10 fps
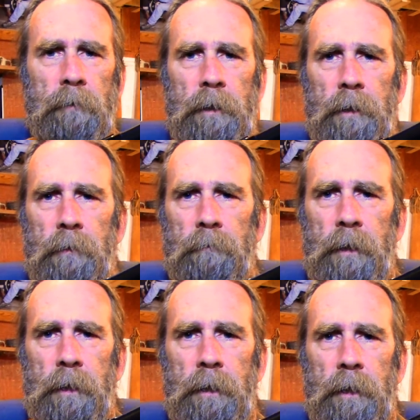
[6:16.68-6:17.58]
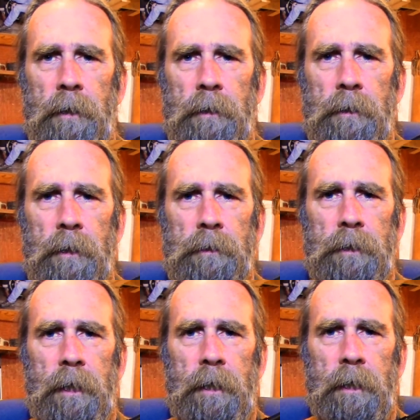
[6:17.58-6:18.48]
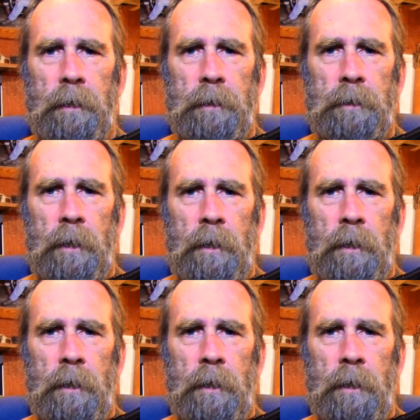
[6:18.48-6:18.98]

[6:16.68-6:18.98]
hear of any seen any of this